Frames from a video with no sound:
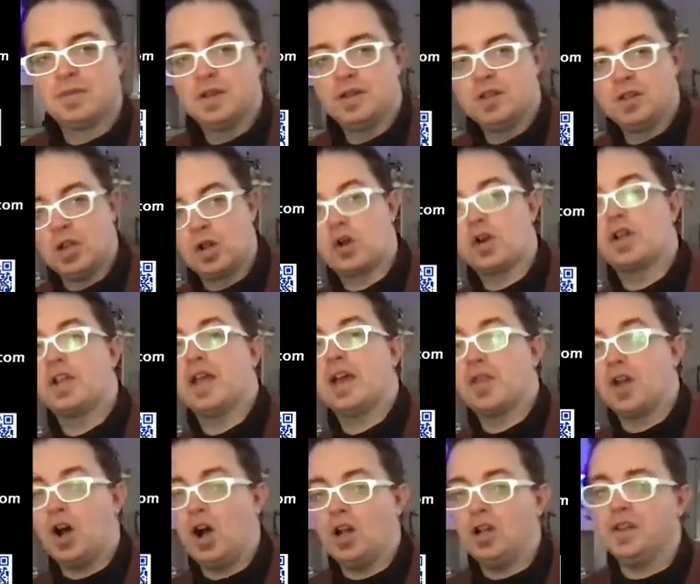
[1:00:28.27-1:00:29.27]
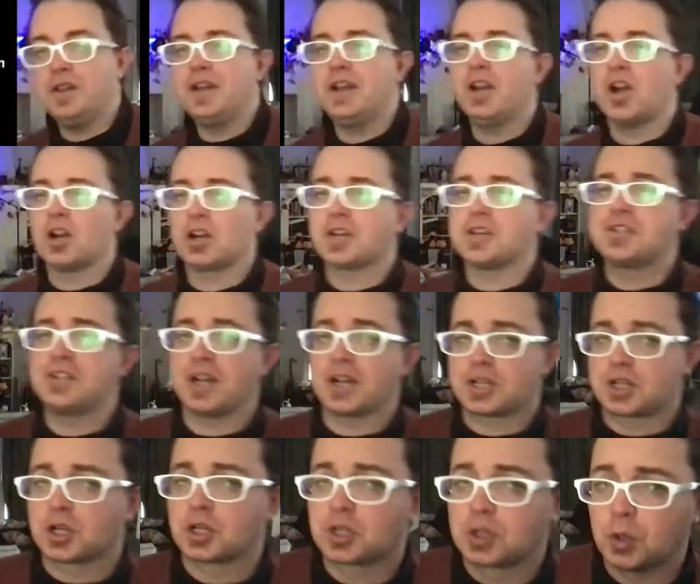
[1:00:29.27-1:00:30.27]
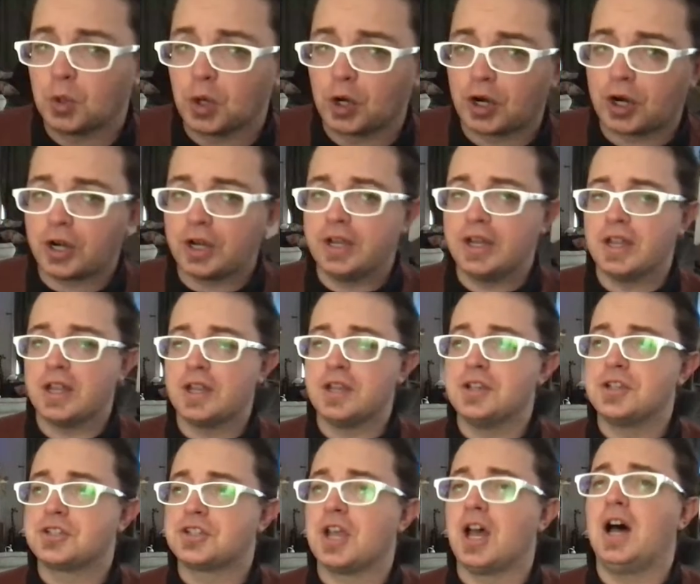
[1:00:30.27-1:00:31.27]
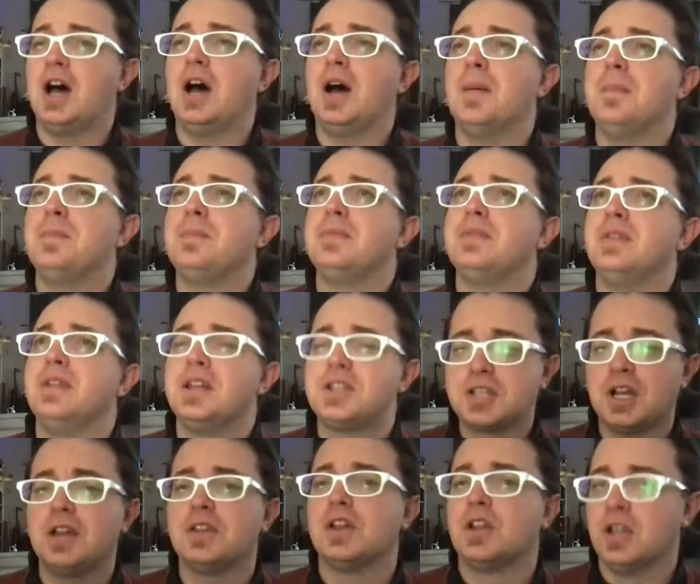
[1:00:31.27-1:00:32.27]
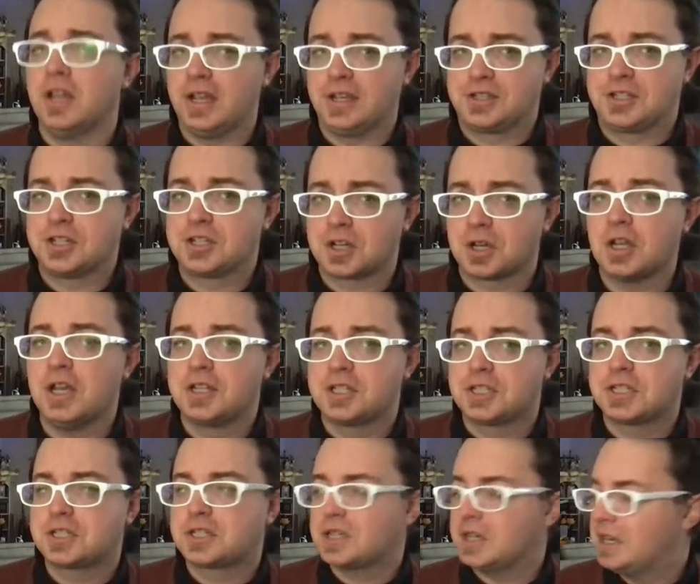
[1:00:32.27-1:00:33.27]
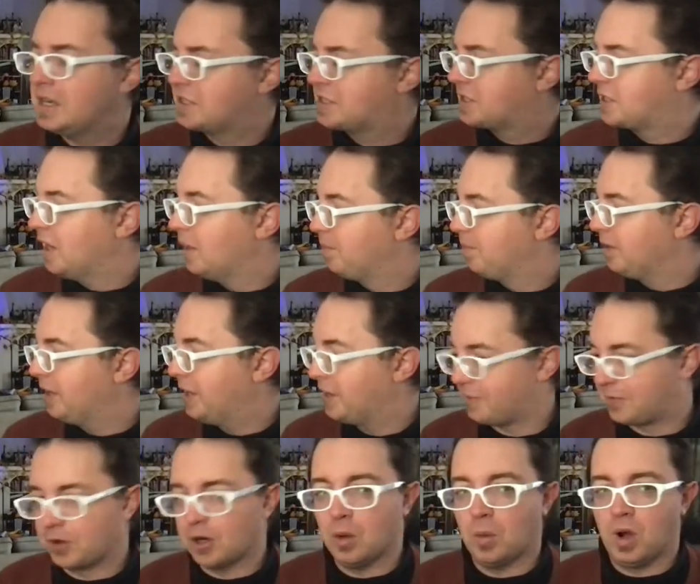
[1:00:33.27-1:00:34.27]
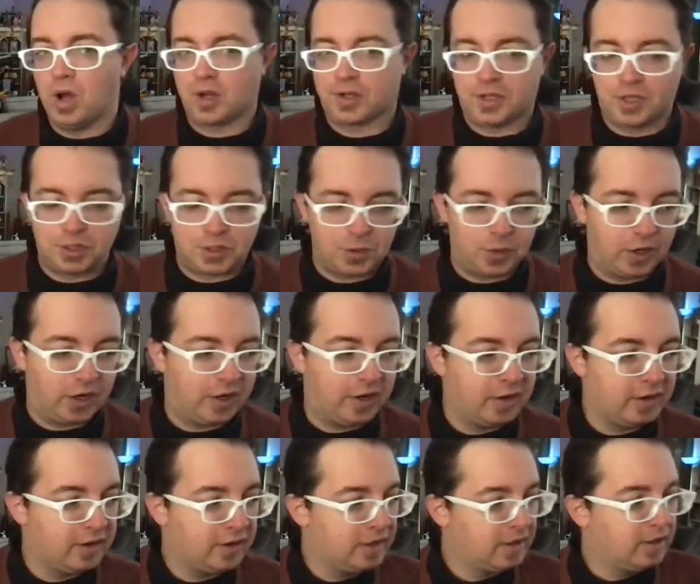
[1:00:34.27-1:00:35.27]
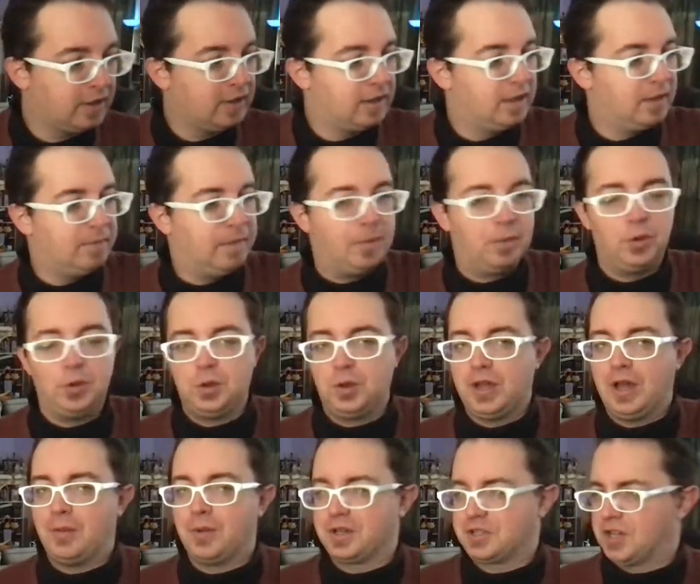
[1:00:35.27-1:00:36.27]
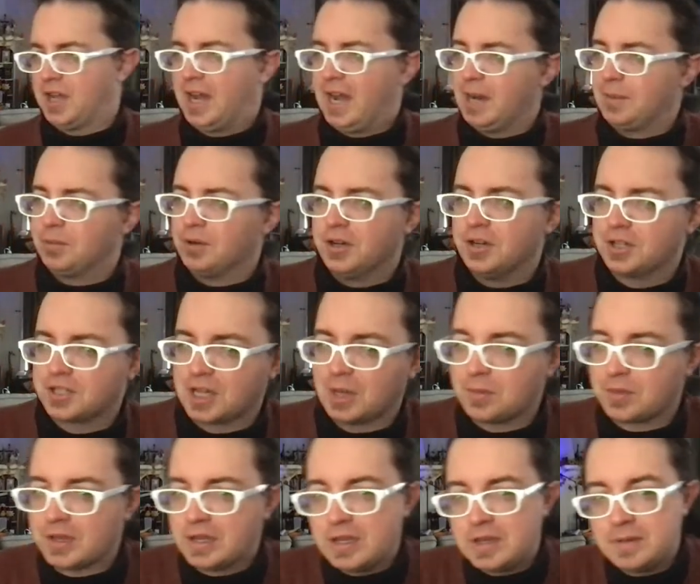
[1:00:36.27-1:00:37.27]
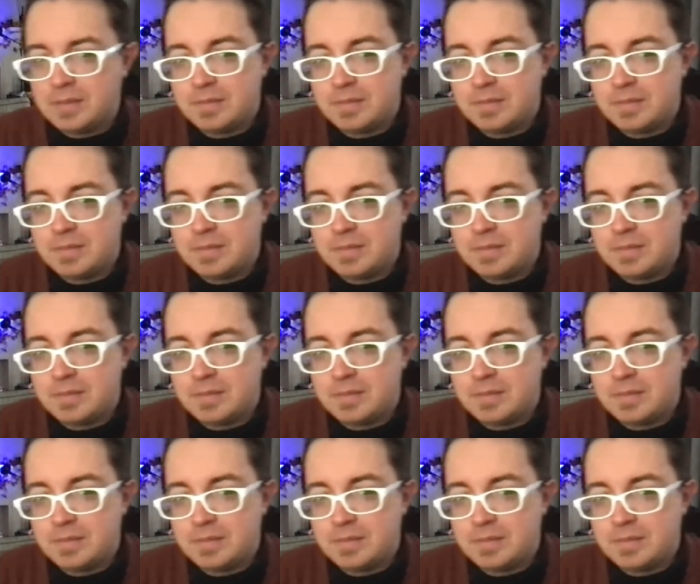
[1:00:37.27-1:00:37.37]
Laura, yeah, the holiday architecture tour is uh, it's on the list. It's a, it's it's a plan for a walking tour. Maybe we'll do that one as a hybrid or something.